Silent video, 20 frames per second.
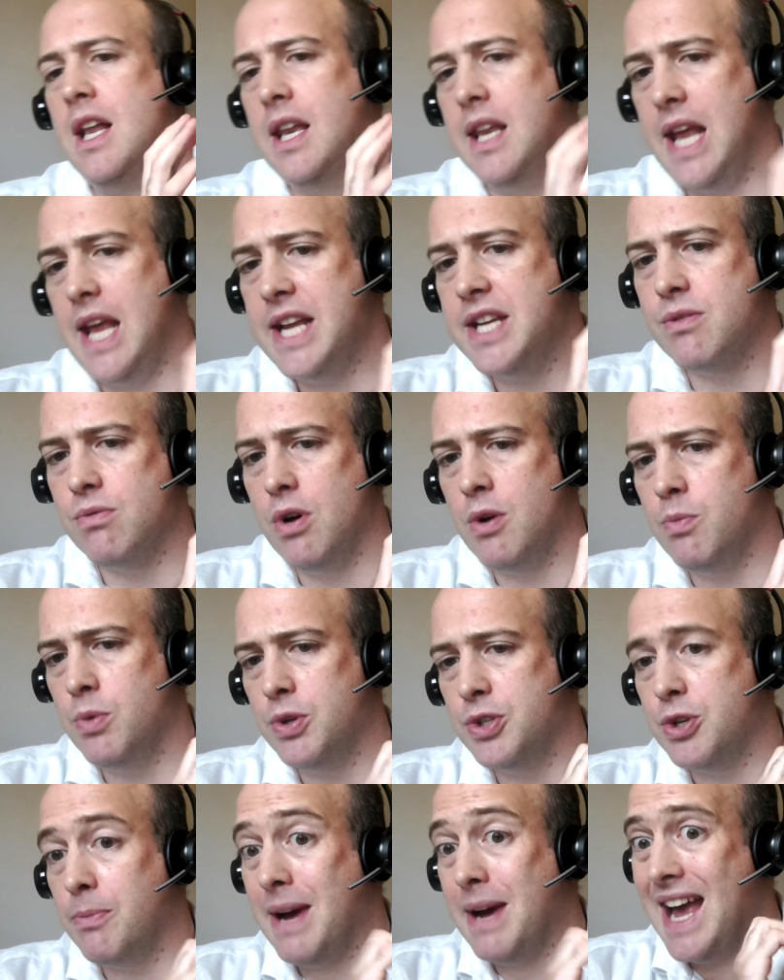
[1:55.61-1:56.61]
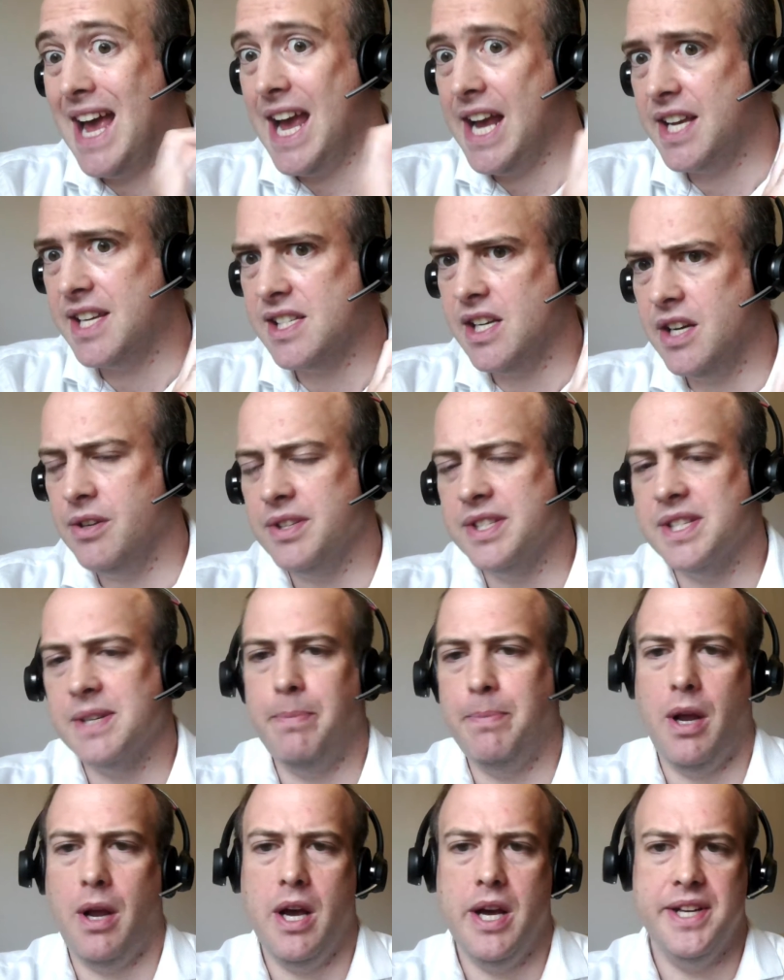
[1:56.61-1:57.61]
Later on, we'll talk about external
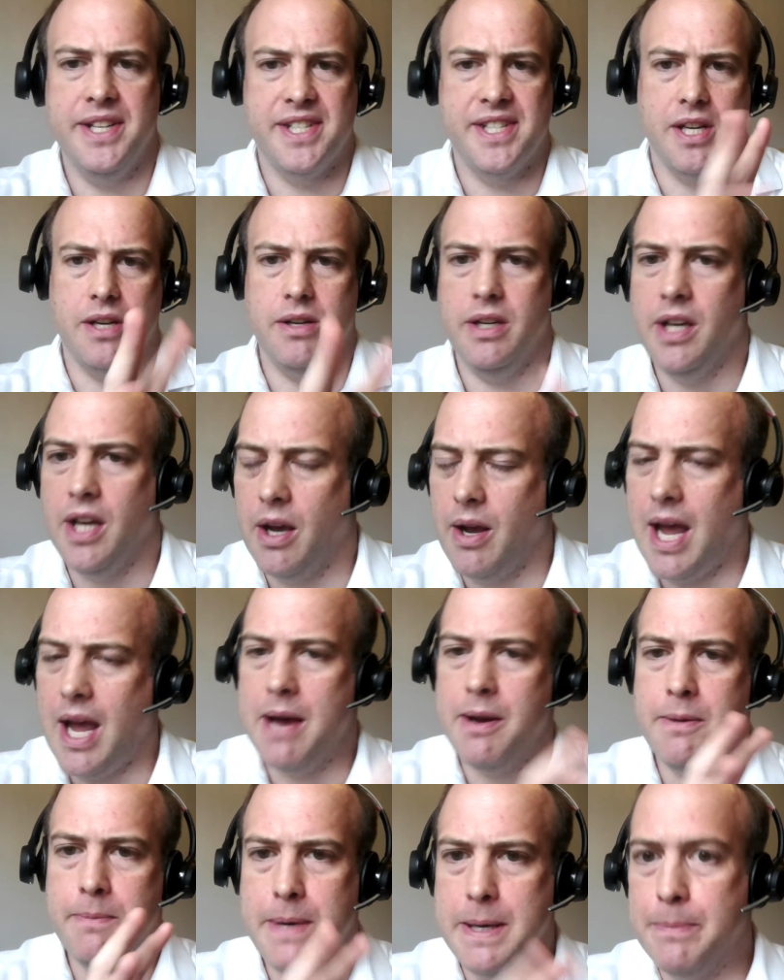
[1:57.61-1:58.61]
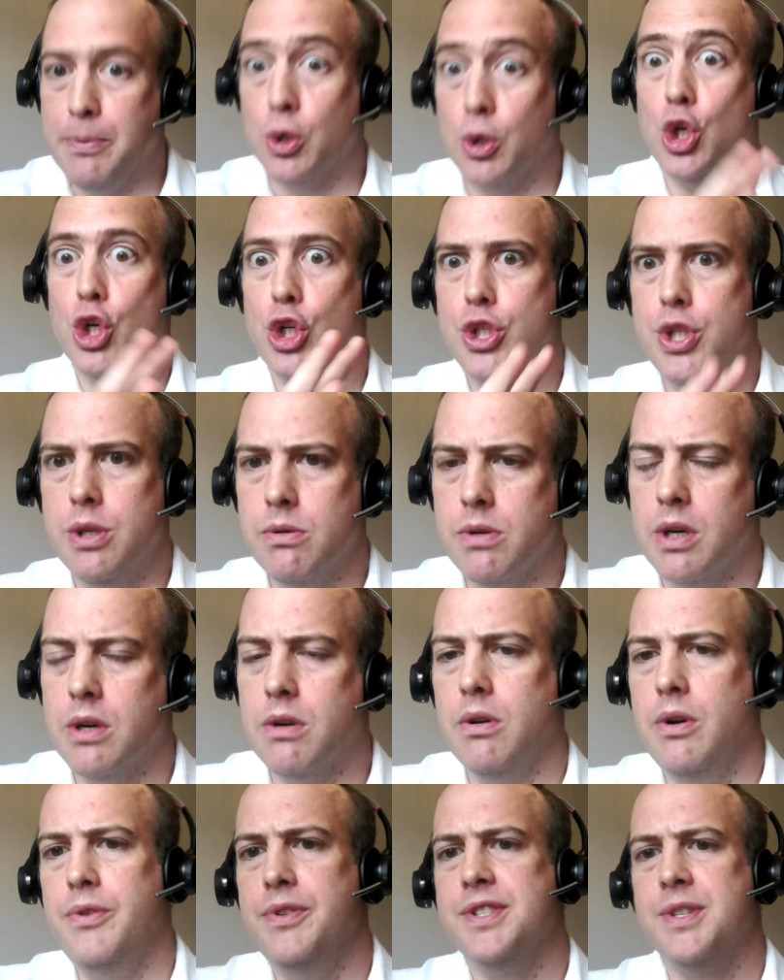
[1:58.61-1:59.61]
supply. So, how many people could you
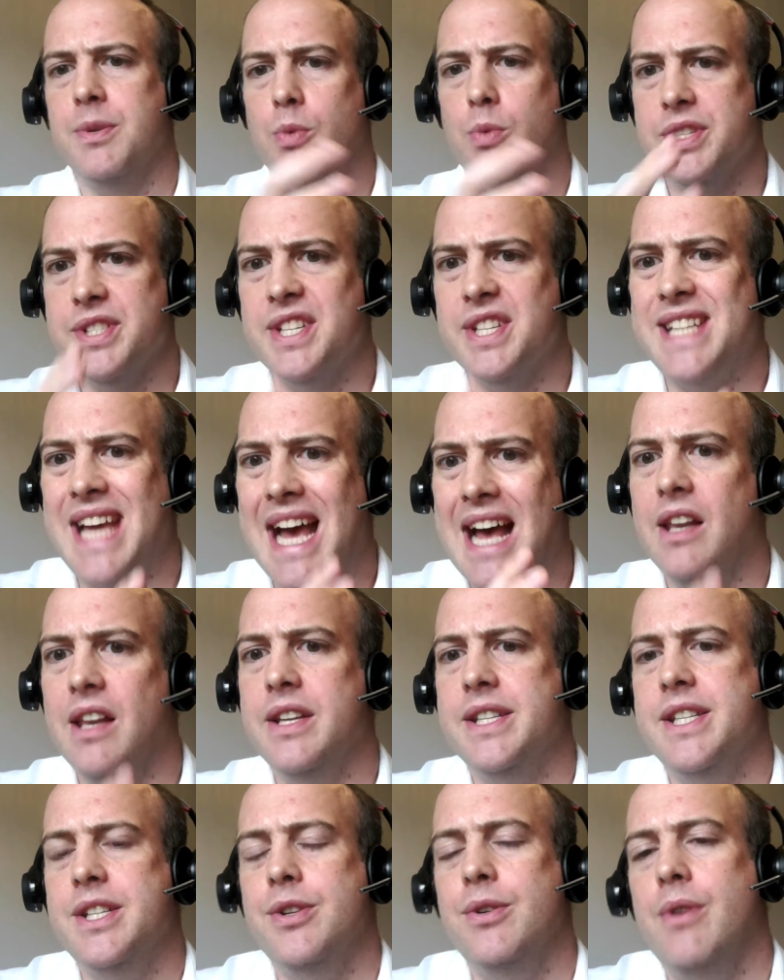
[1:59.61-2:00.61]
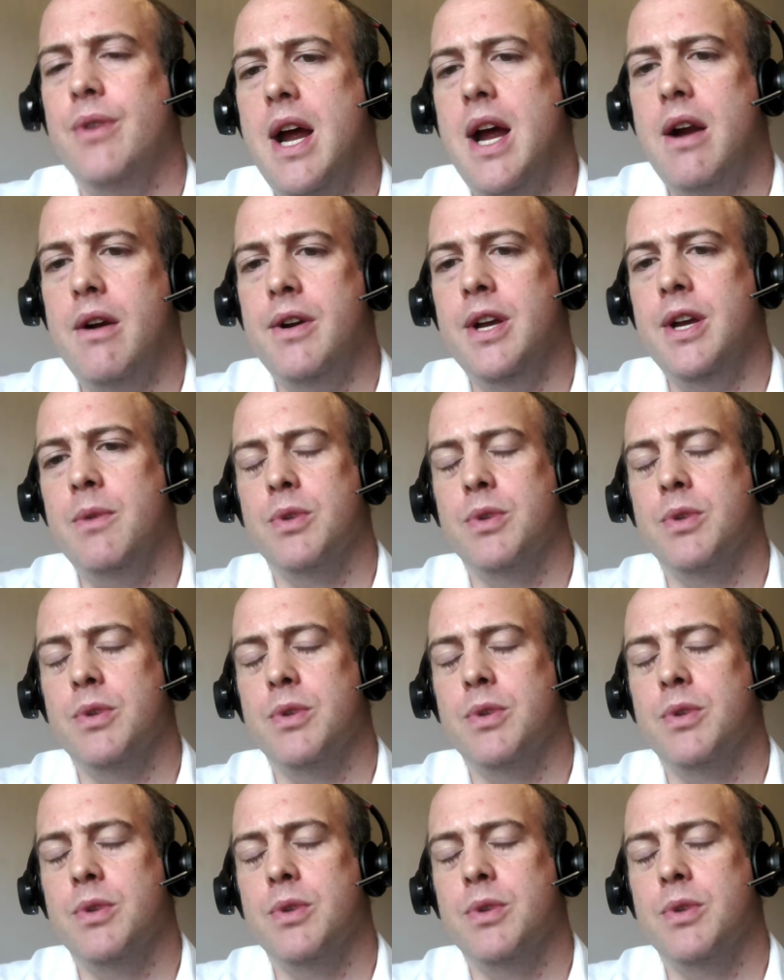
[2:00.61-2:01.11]
recruit, and what's the talent in your area?